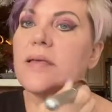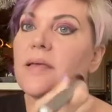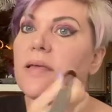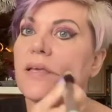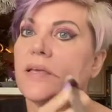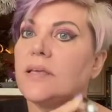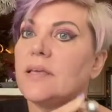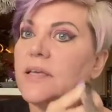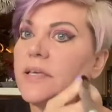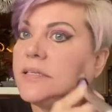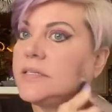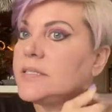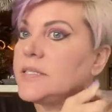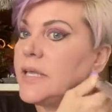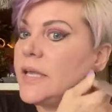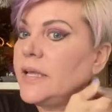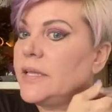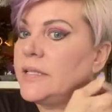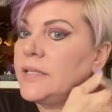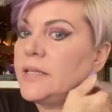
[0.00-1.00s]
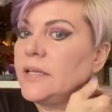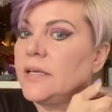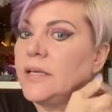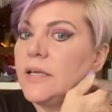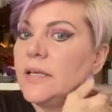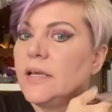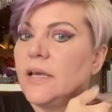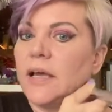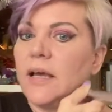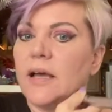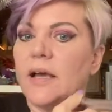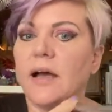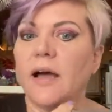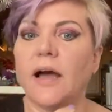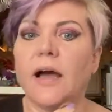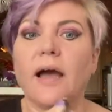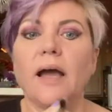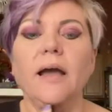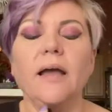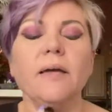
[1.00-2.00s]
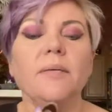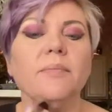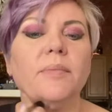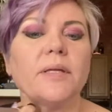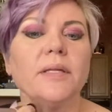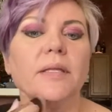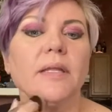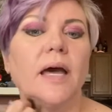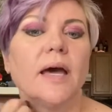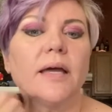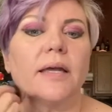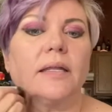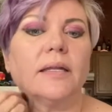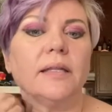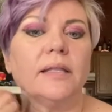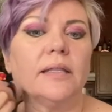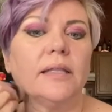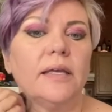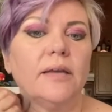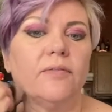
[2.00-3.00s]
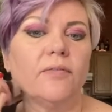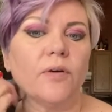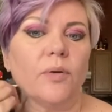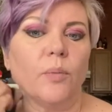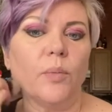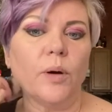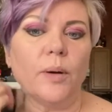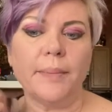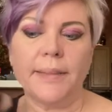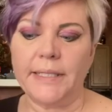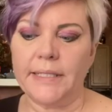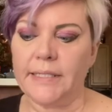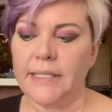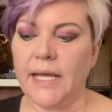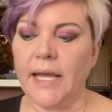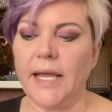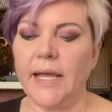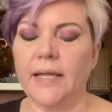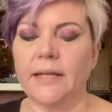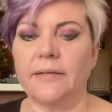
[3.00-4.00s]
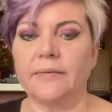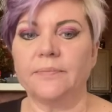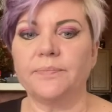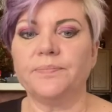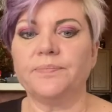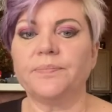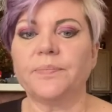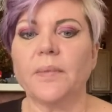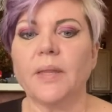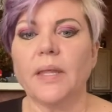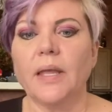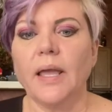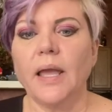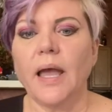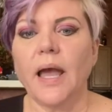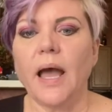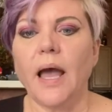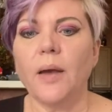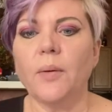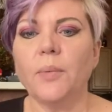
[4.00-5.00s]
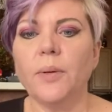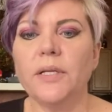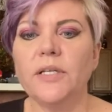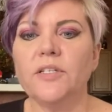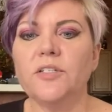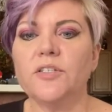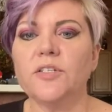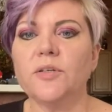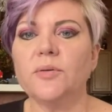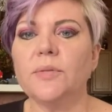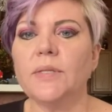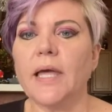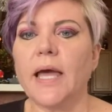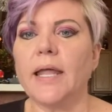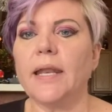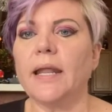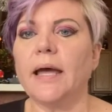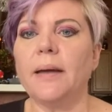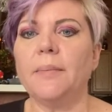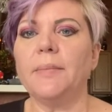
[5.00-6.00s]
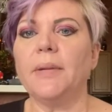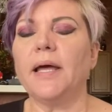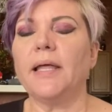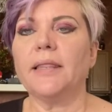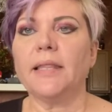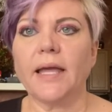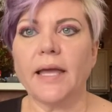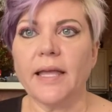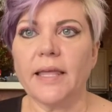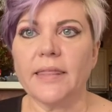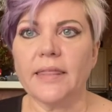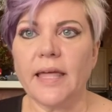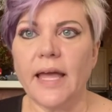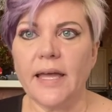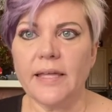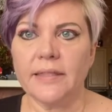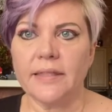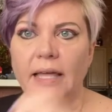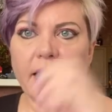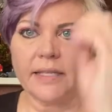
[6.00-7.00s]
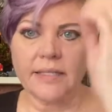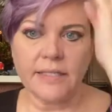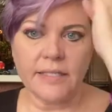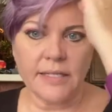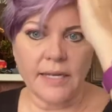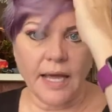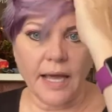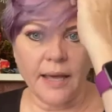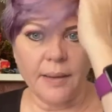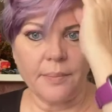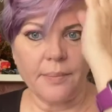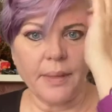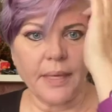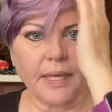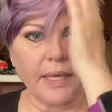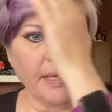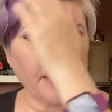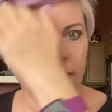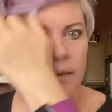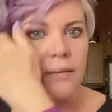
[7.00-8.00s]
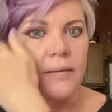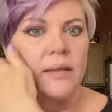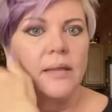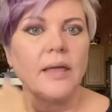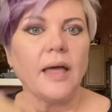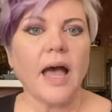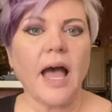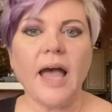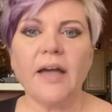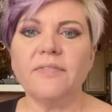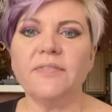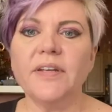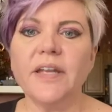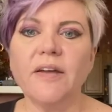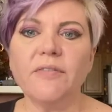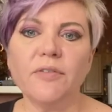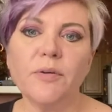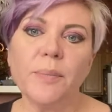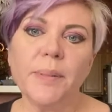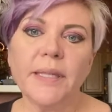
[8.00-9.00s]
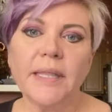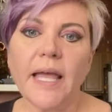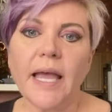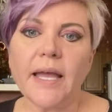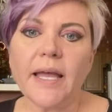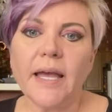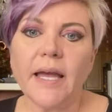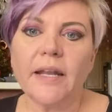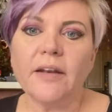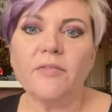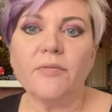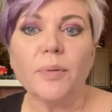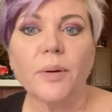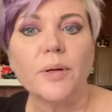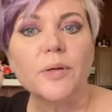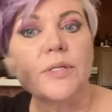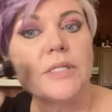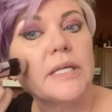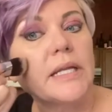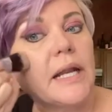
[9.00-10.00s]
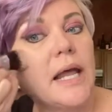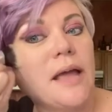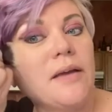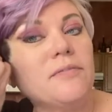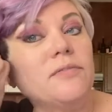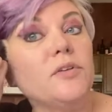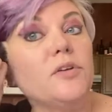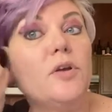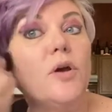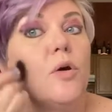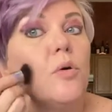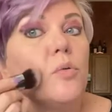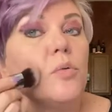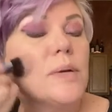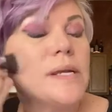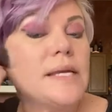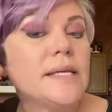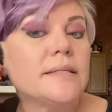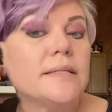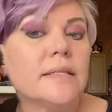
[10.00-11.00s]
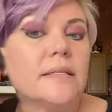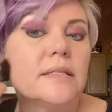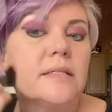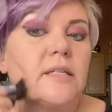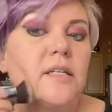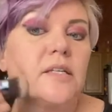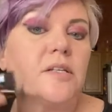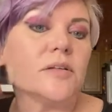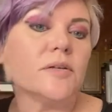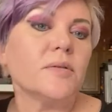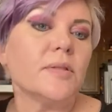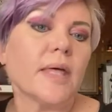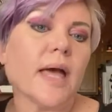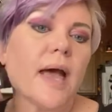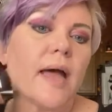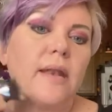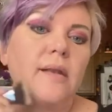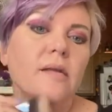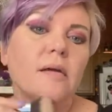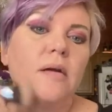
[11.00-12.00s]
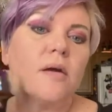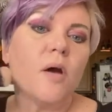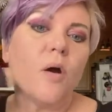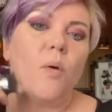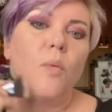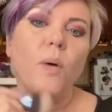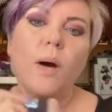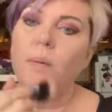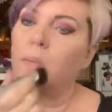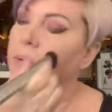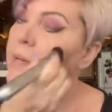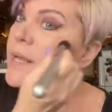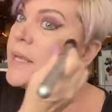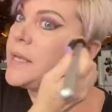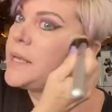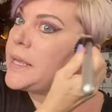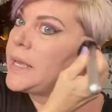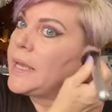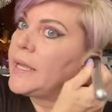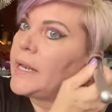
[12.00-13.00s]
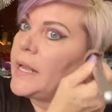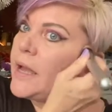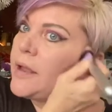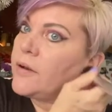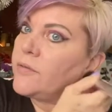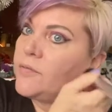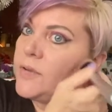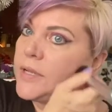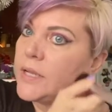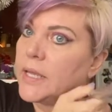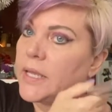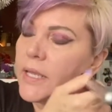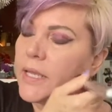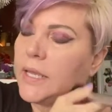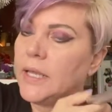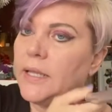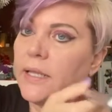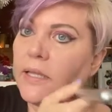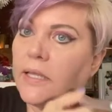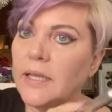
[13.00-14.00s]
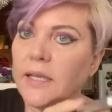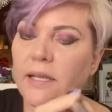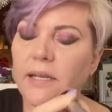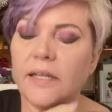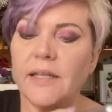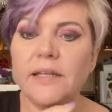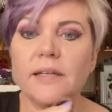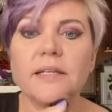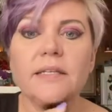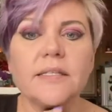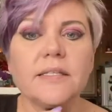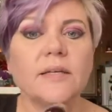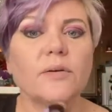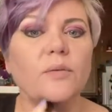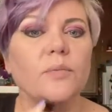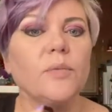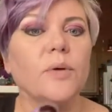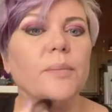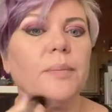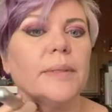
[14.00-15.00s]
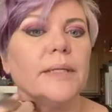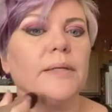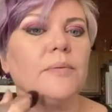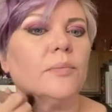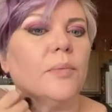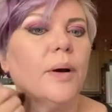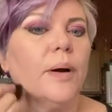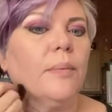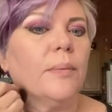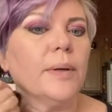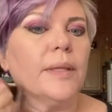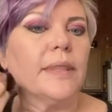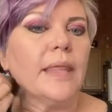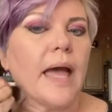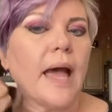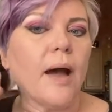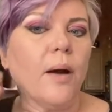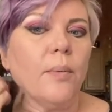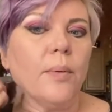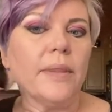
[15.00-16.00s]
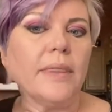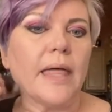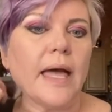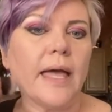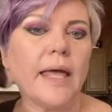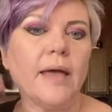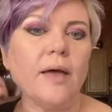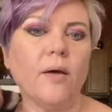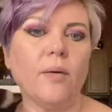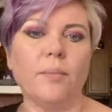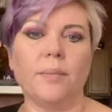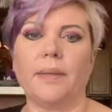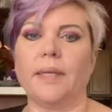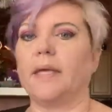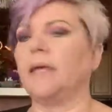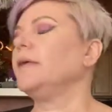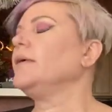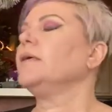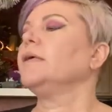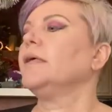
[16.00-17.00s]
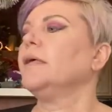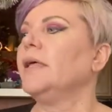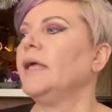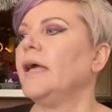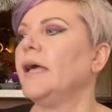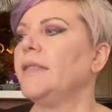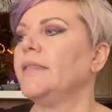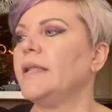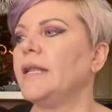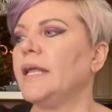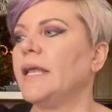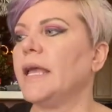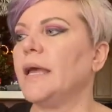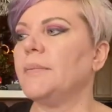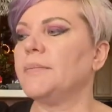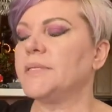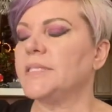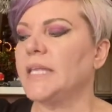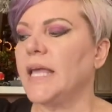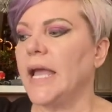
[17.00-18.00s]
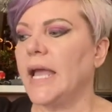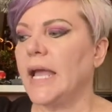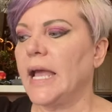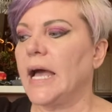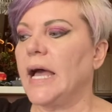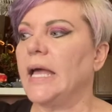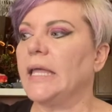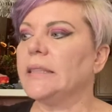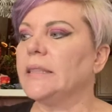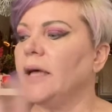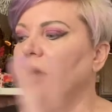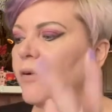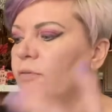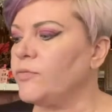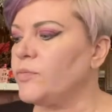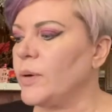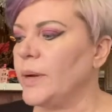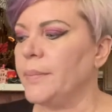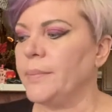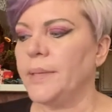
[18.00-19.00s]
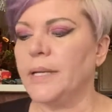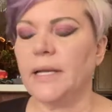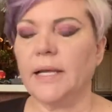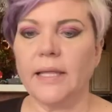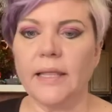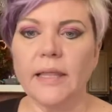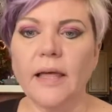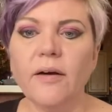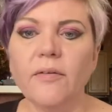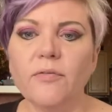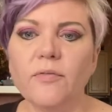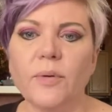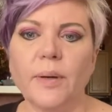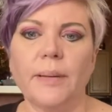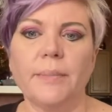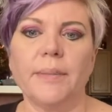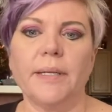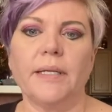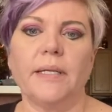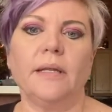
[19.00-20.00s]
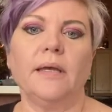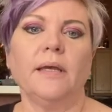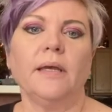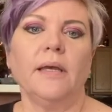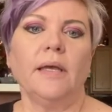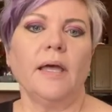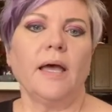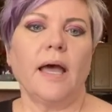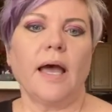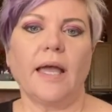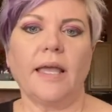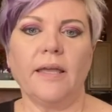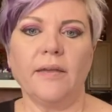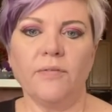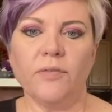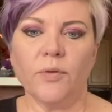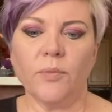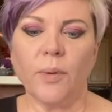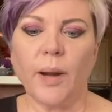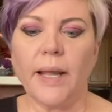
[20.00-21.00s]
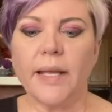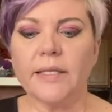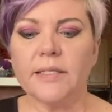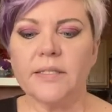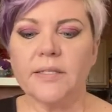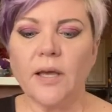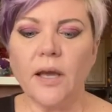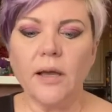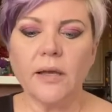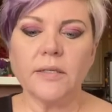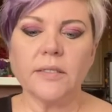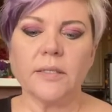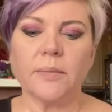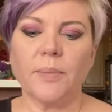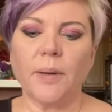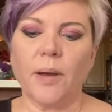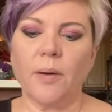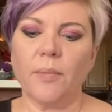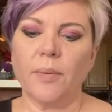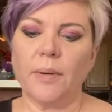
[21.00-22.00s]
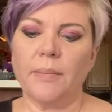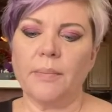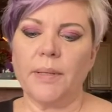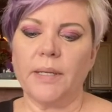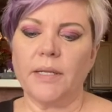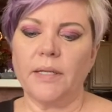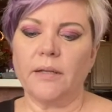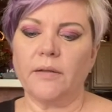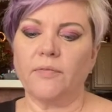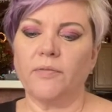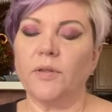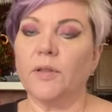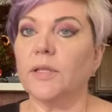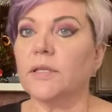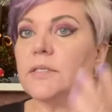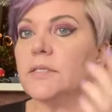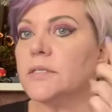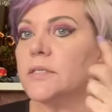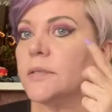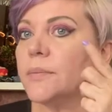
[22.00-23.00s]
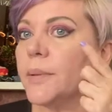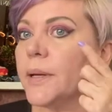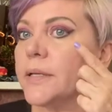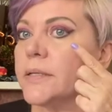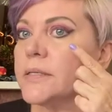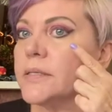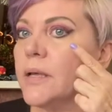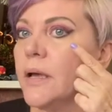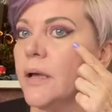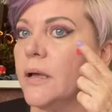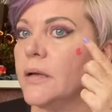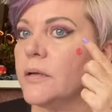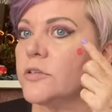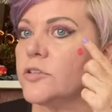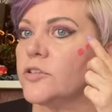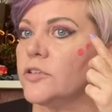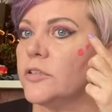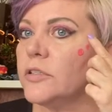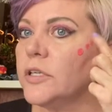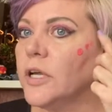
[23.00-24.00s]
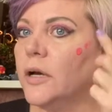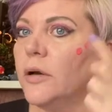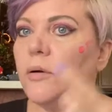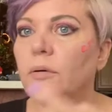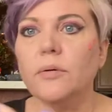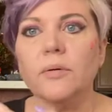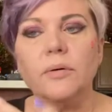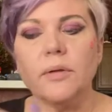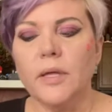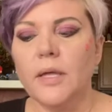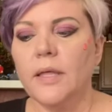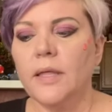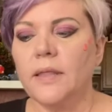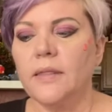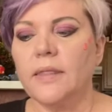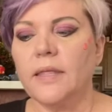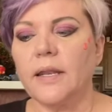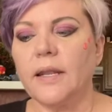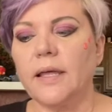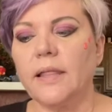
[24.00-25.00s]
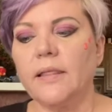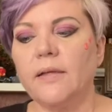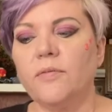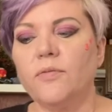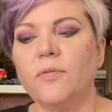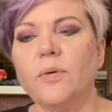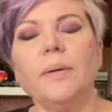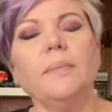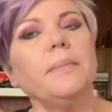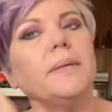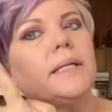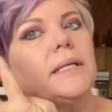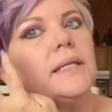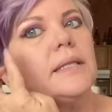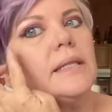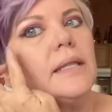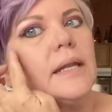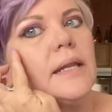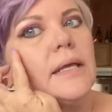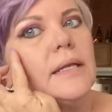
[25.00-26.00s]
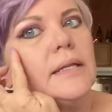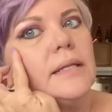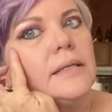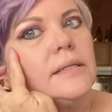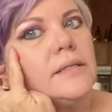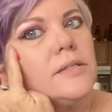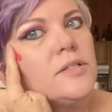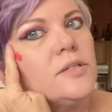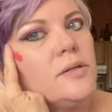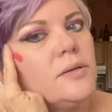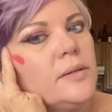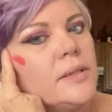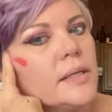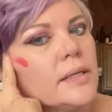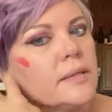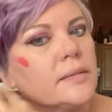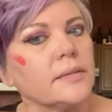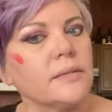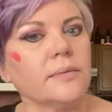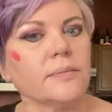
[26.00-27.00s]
He said, I'm not going to leave a woman dead. I wouldn't do that. I'm not like that. That's not me. I've never been that kind of person. I have no reason to do that. What would I get out of it? killing an innocent woman? What would, how would that help me? And then he kept saying, I love women. I love women. I even write songs about women. If you listen to my songs, you'll know that I love women and that I didn't do this.